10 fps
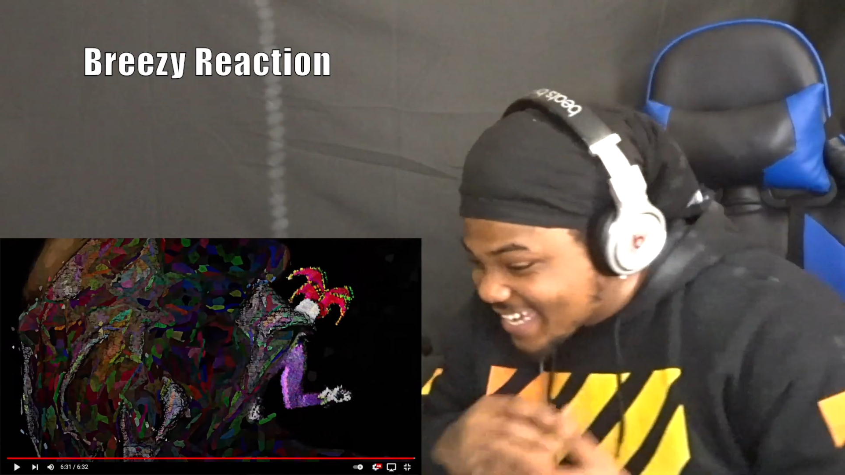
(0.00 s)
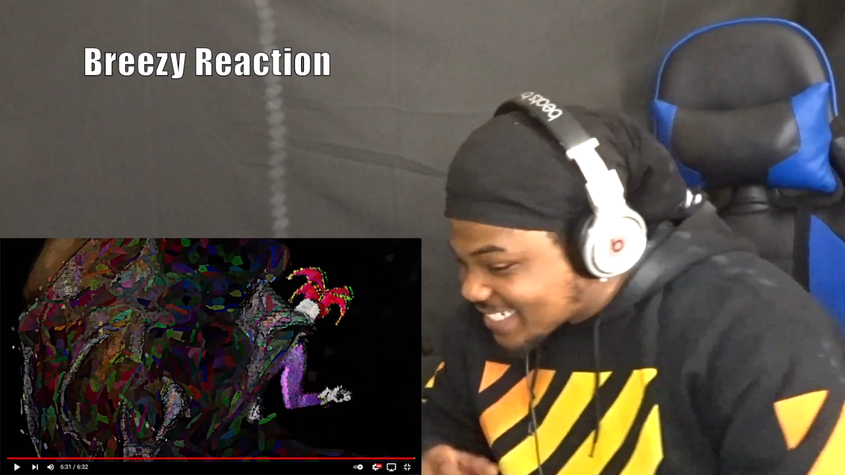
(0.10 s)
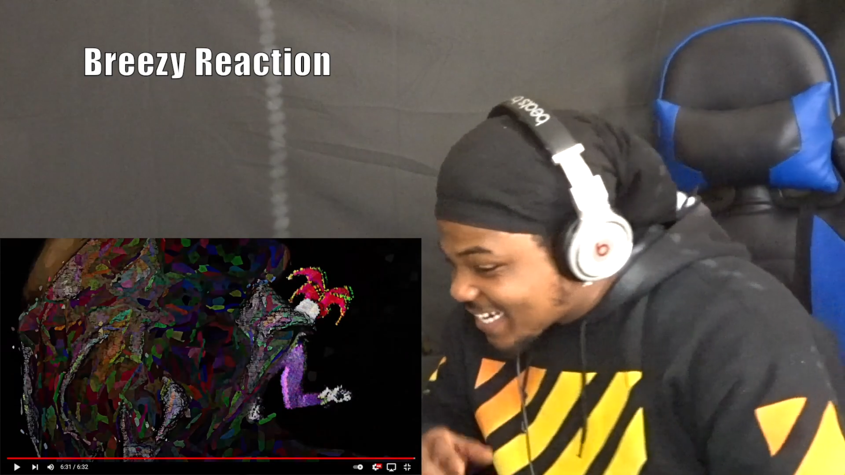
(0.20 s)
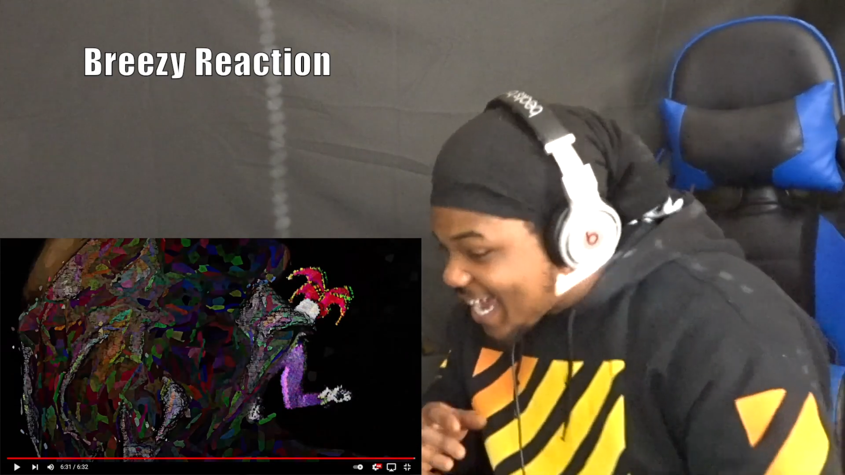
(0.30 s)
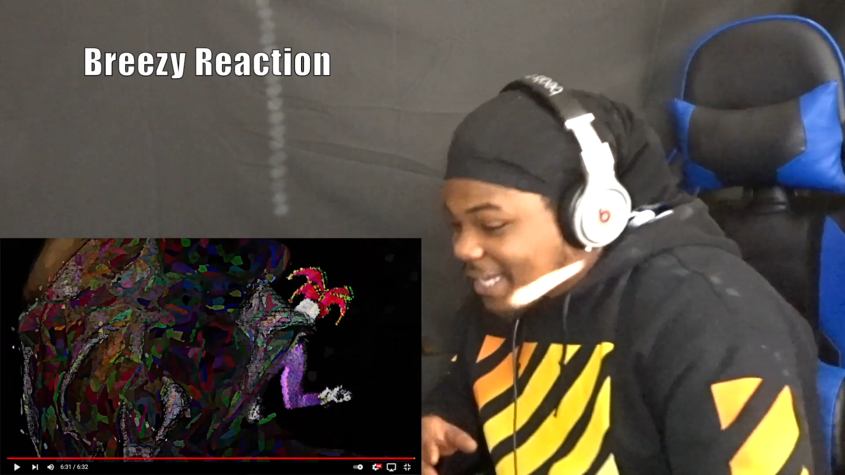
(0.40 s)

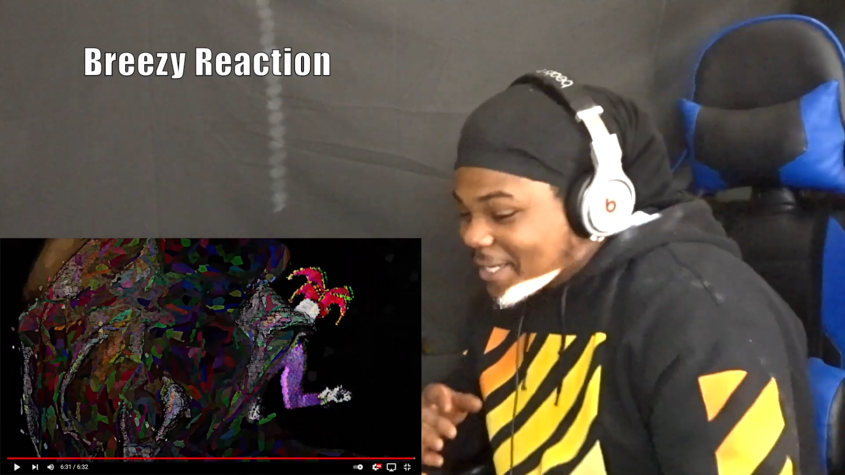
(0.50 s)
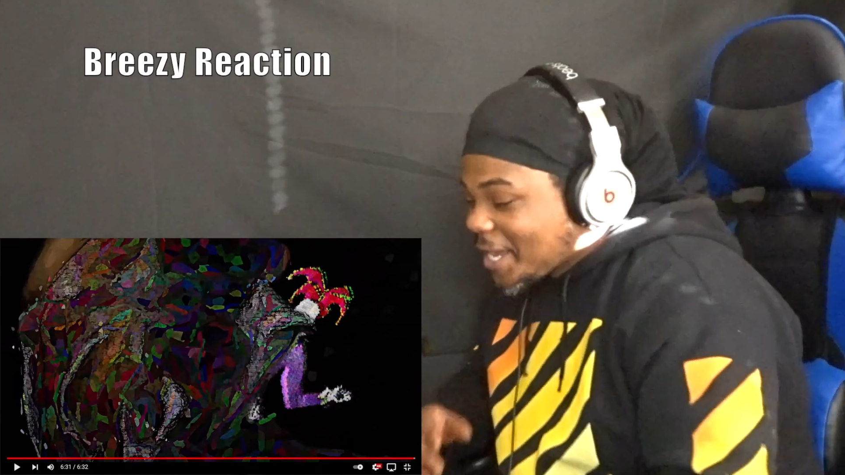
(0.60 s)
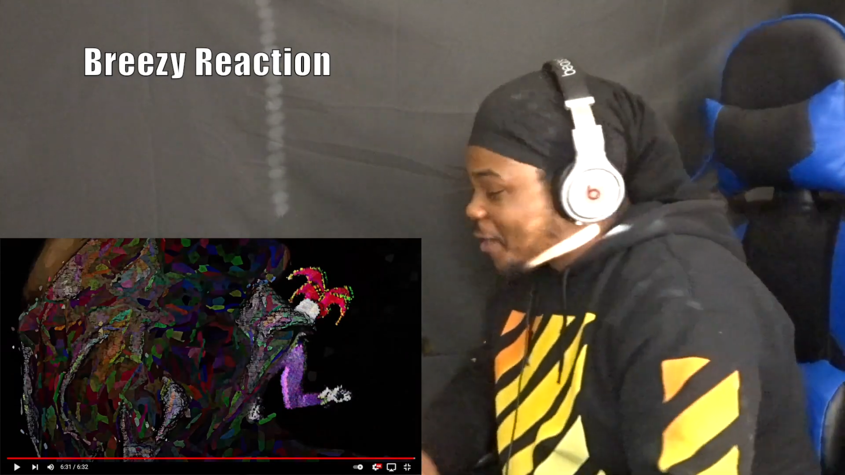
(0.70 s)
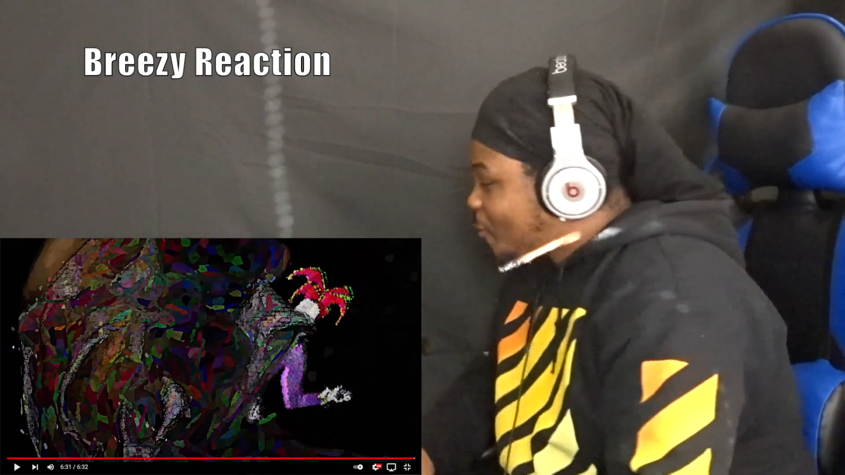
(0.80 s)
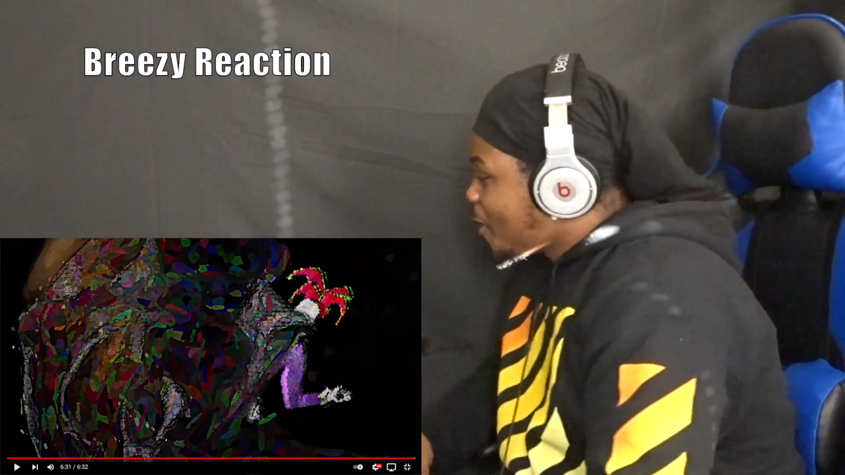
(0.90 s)

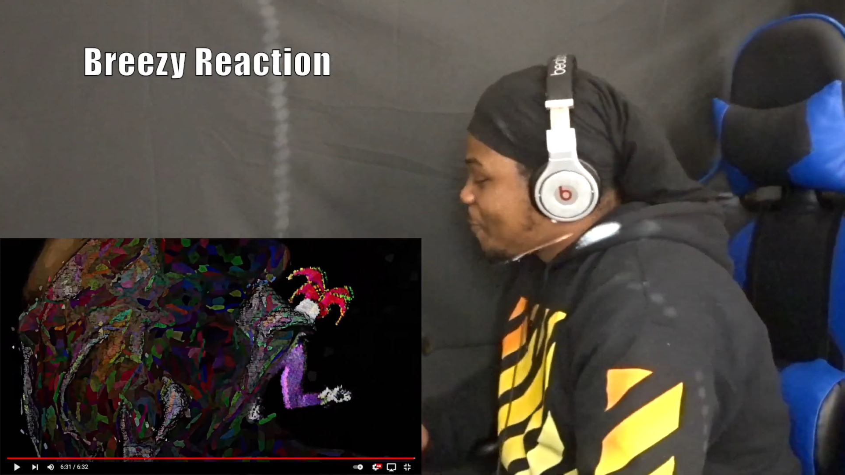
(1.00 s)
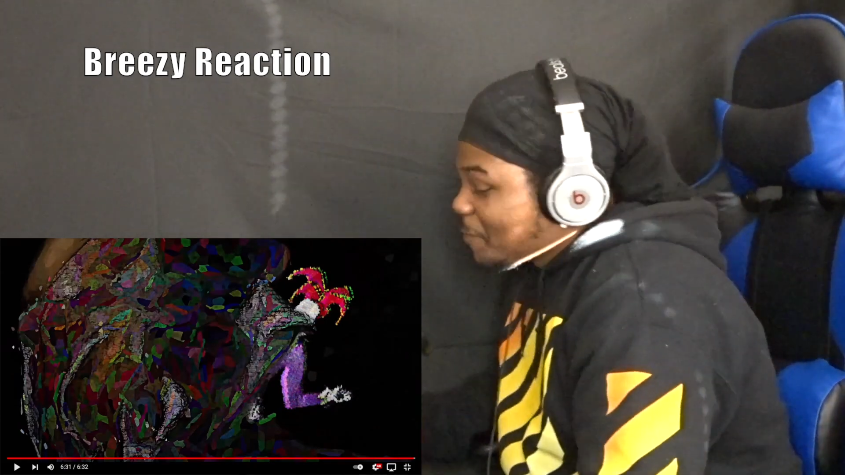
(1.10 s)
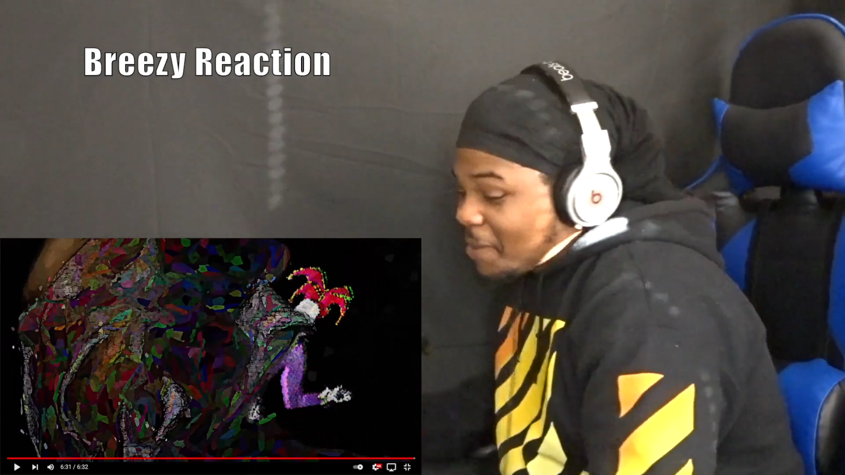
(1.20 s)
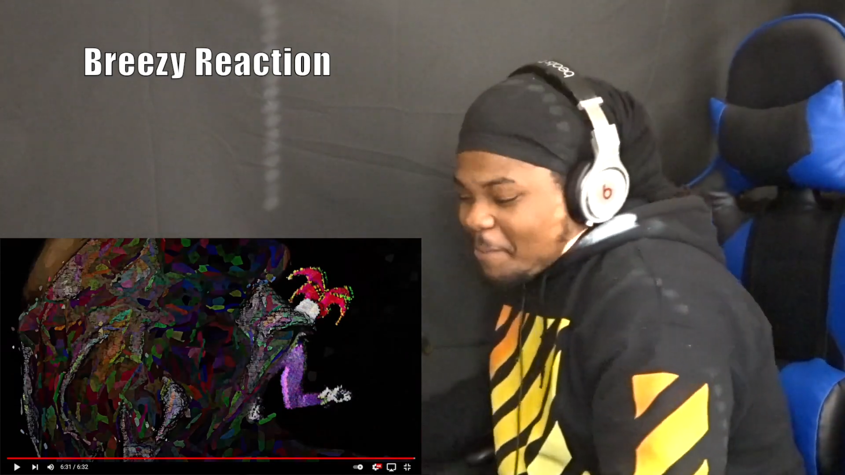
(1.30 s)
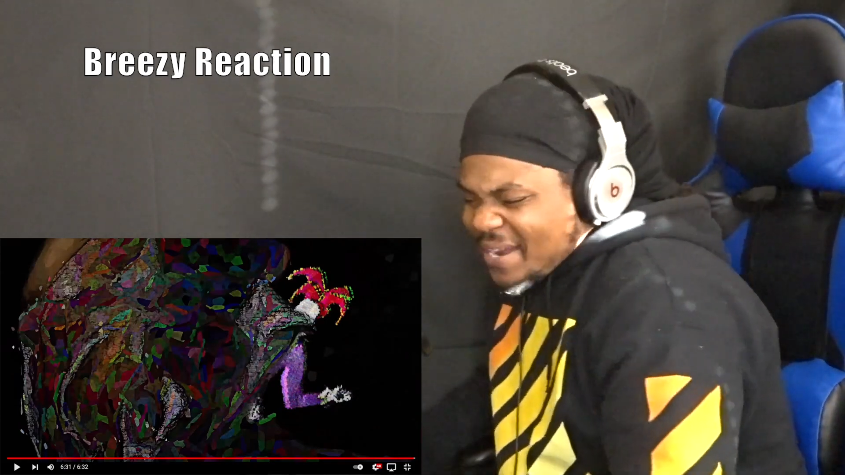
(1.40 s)
slash
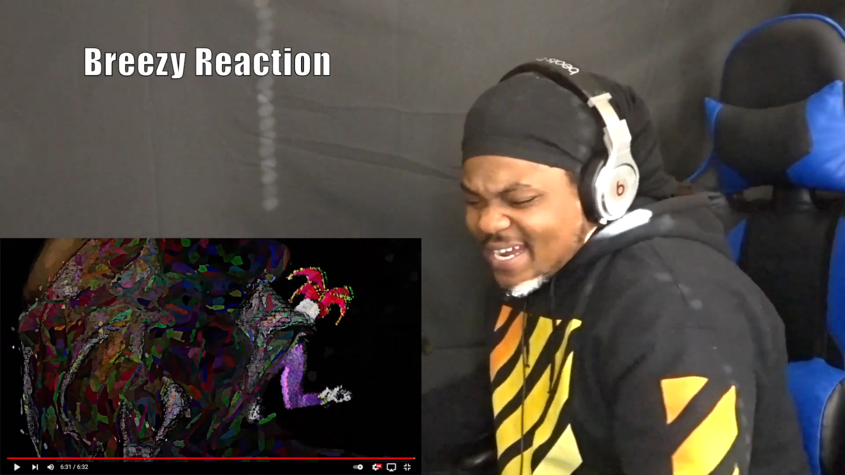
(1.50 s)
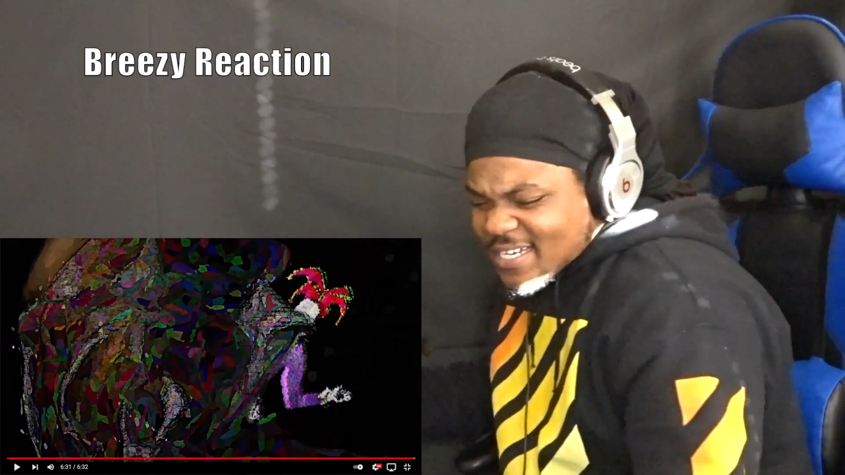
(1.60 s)
Alligator Walk